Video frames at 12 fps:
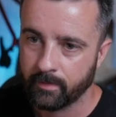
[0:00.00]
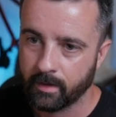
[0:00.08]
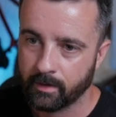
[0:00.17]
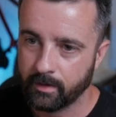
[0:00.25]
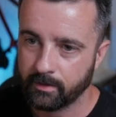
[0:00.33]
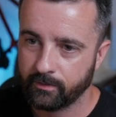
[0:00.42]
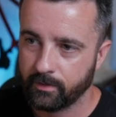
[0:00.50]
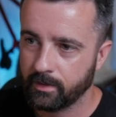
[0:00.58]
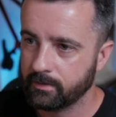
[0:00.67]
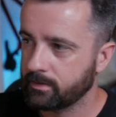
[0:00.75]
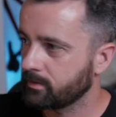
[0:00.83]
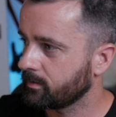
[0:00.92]
Okay, that's
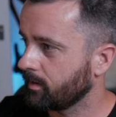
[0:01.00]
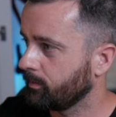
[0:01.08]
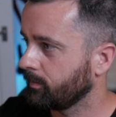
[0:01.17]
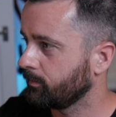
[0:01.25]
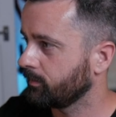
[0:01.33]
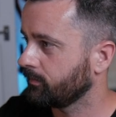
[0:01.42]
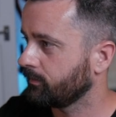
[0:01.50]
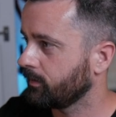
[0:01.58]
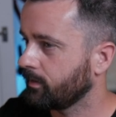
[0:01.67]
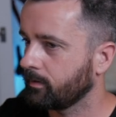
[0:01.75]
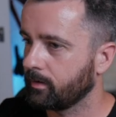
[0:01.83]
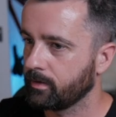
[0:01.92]
finished. Let's open up this
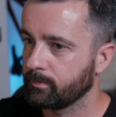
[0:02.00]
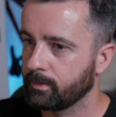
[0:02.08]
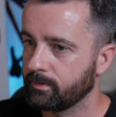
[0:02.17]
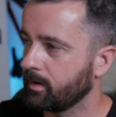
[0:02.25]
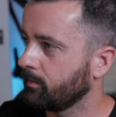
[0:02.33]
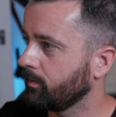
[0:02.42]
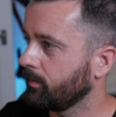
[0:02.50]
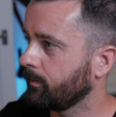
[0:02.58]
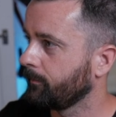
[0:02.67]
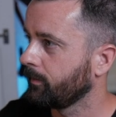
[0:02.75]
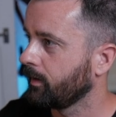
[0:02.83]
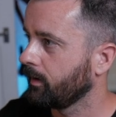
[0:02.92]
file, close my terminal,
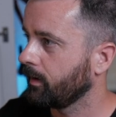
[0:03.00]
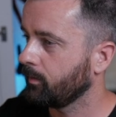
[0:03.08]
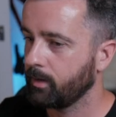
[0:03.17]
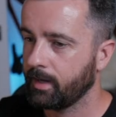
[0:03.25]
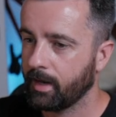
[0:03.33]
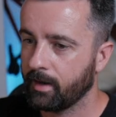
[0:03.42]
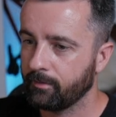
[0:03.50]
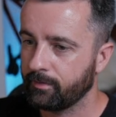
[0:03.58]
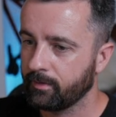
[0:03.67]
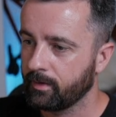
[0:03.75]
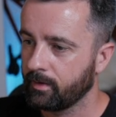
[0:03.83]
and we have